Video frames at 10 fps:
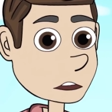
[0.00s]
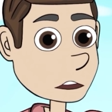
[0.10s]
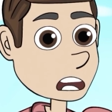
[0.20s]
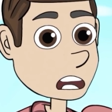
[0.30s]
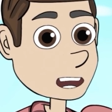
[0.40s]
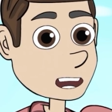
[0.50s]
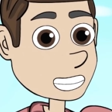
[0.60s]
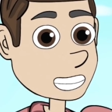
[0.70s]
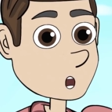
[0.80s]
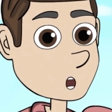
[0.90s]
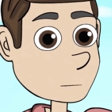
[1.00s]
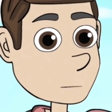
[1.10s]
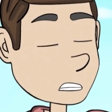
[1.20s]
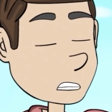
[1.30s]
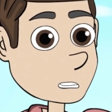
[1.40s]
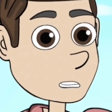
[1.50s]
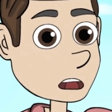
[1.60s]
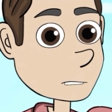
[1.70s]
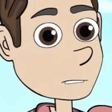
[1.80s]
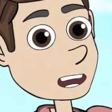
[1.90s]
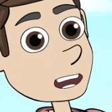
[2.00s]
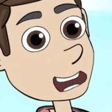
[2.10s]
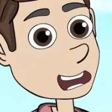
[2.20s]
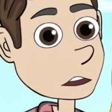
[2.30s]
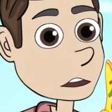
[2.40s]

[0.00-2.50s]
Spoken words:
Our company spent 3 crazy days there.